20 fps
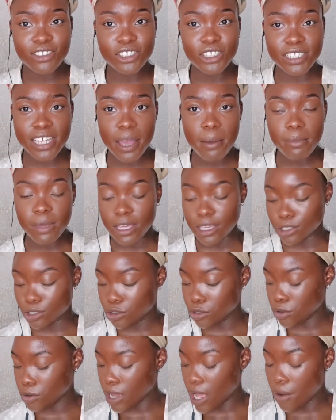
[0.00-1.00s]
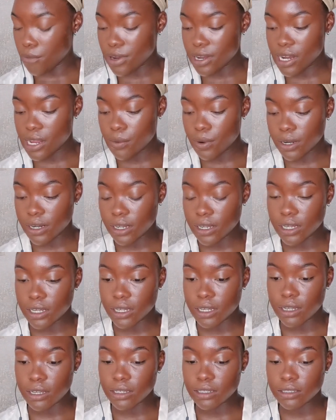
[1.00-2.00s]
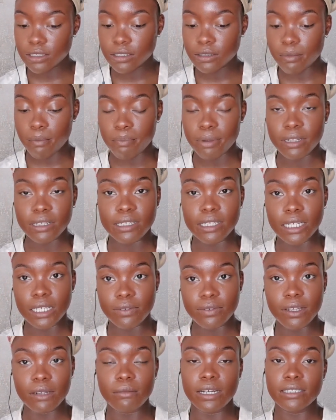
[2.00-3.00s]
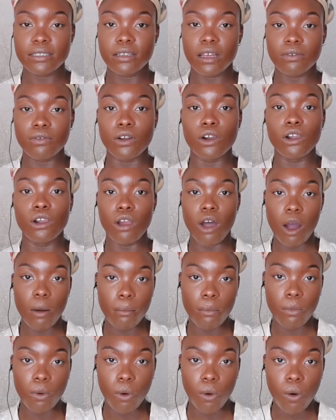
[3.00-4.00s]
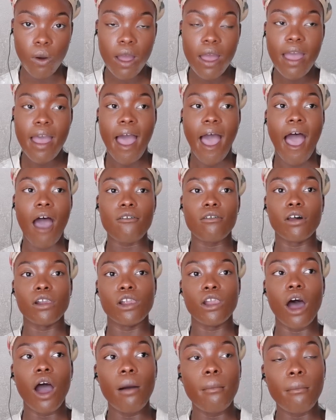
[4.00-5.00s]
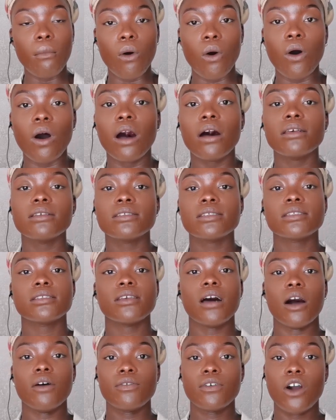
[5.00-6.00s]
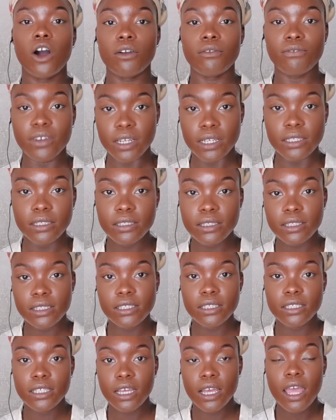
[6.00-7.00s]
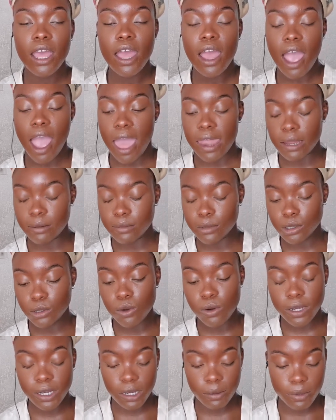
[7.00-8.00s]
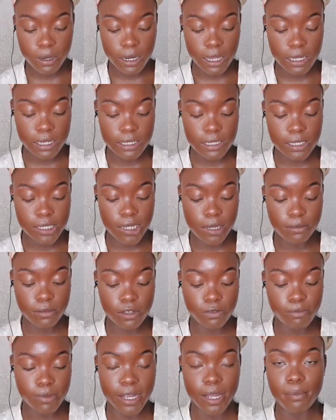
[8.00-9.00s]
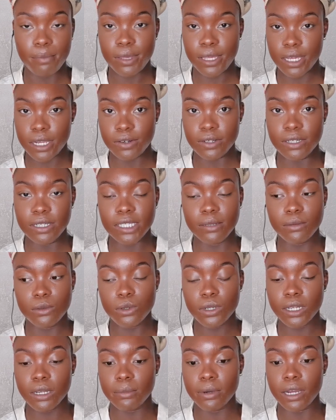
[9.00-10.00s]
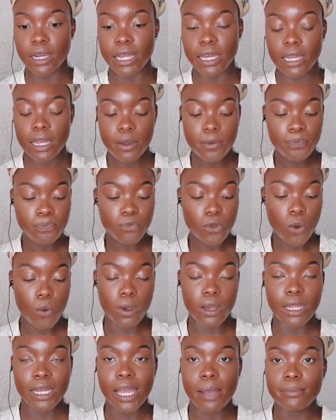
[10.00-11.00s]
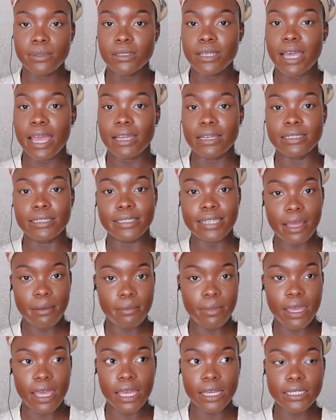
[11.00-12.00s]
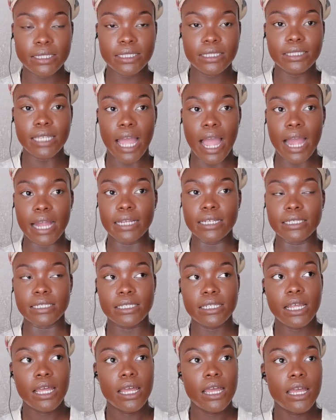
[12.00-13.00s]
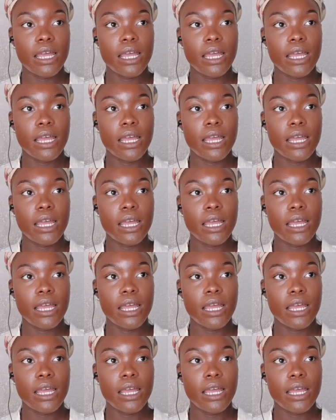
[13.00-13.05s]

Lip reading: you get me? So I really wanna believe in myself a lot more, have a lot more self-confidence. And I'm not talking about like in terms of my appearance. I'm talking about like when it comes to academics and